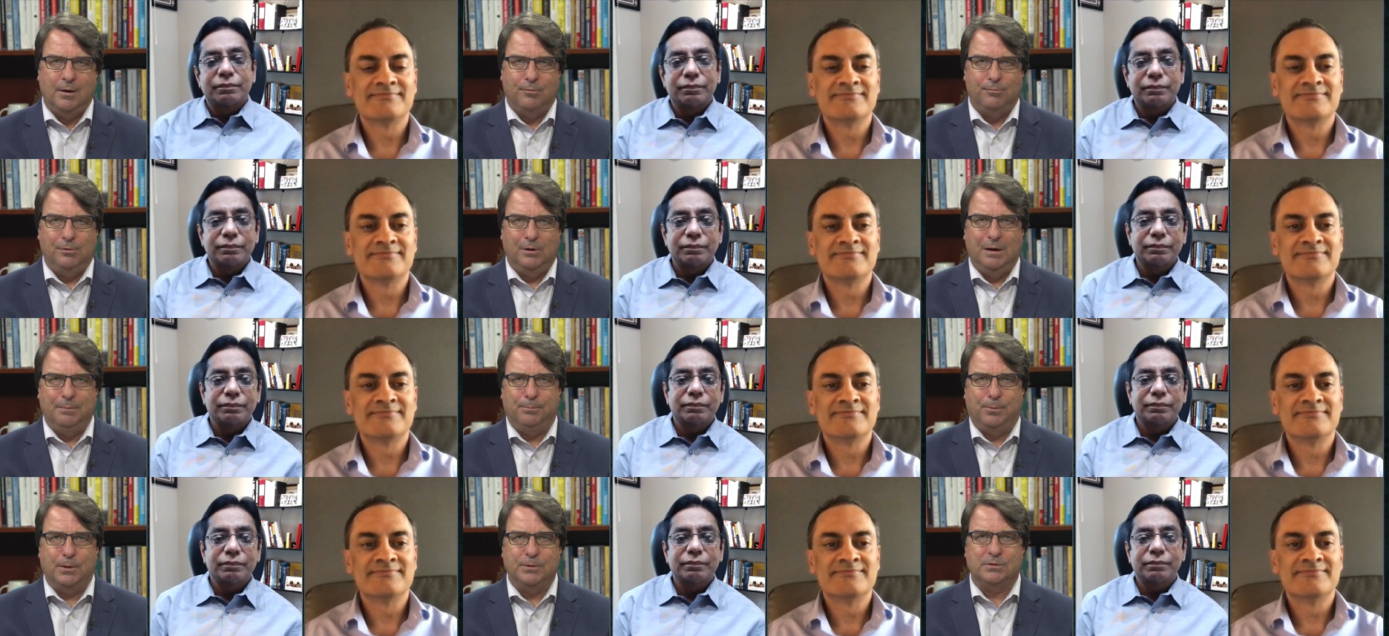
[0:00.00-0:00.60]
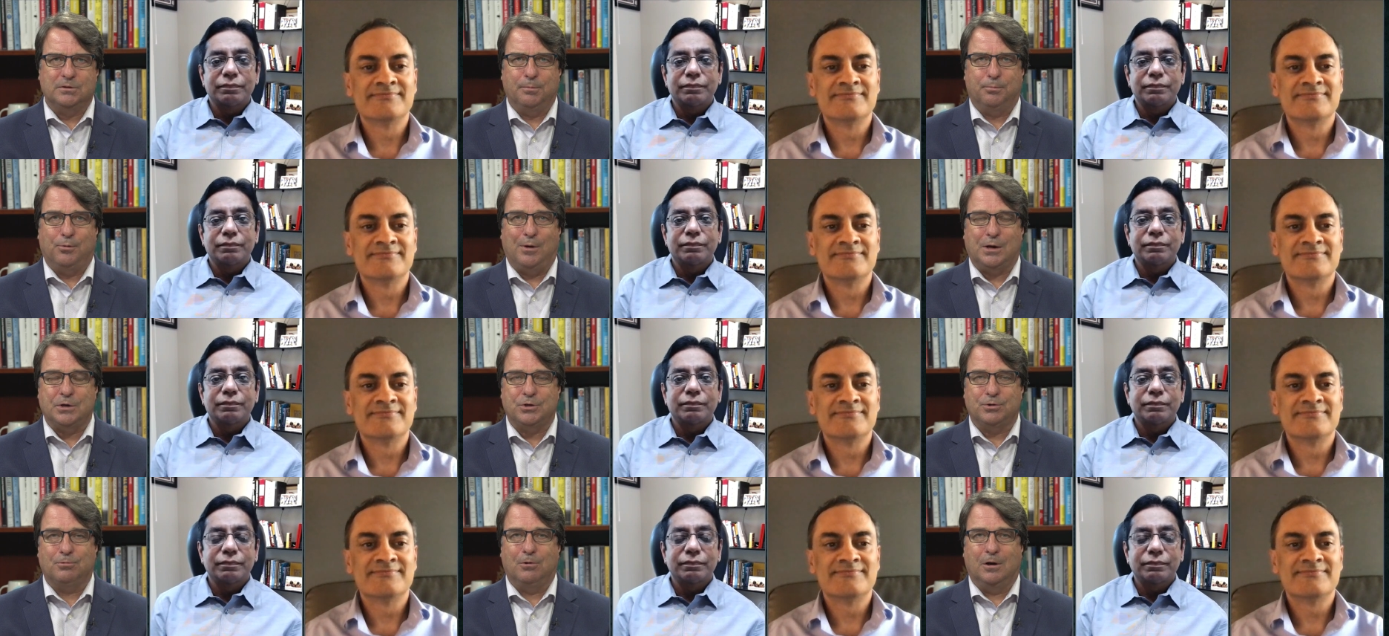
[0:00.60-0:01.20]
Speaker 1: really puts the
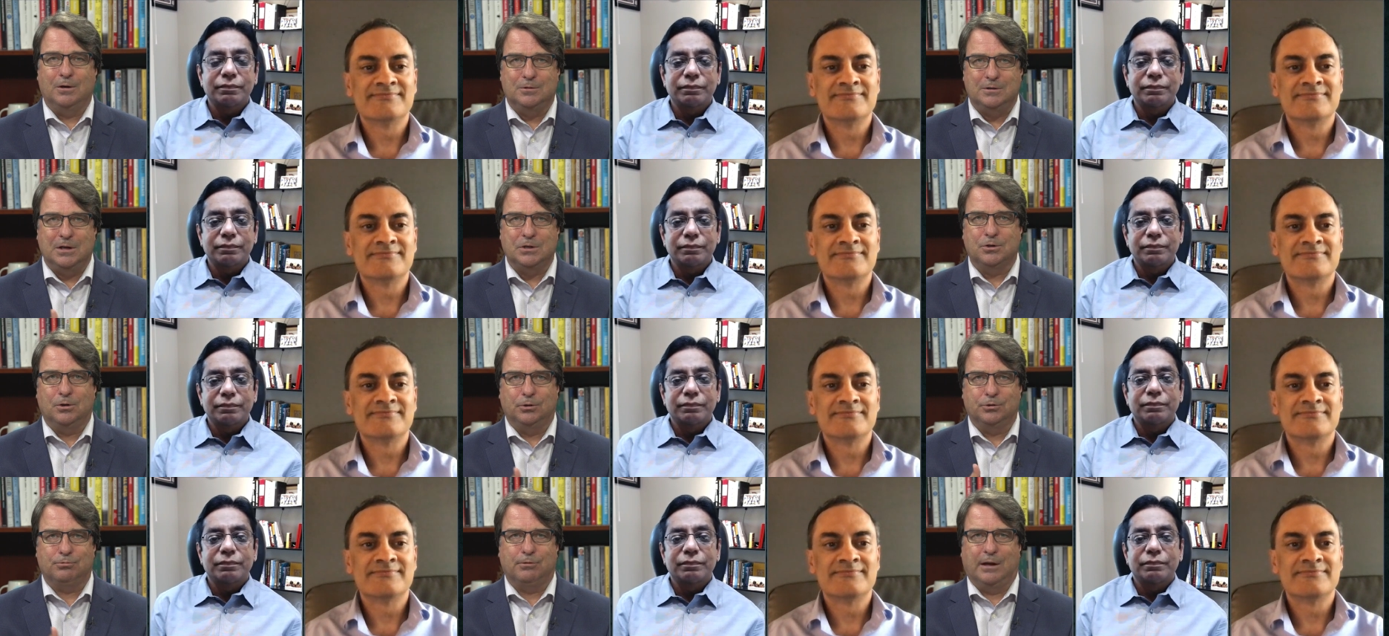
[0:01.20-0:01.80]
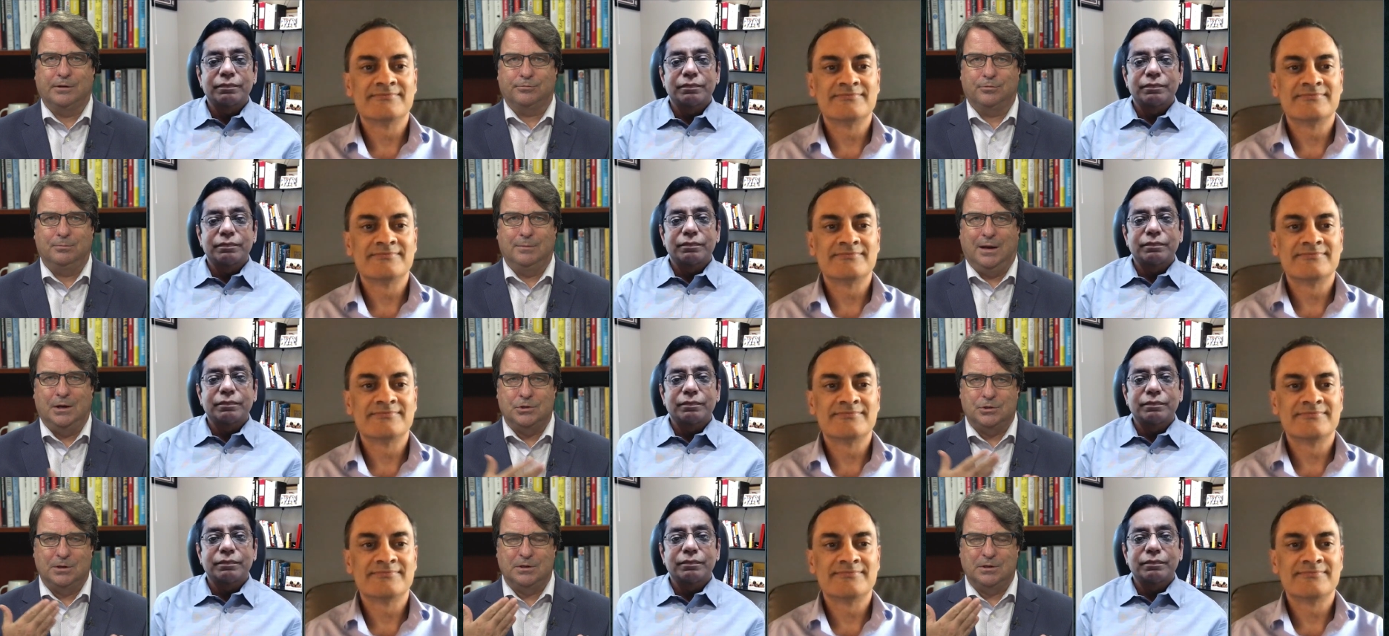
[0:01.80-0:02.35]
pressure on digital transformation.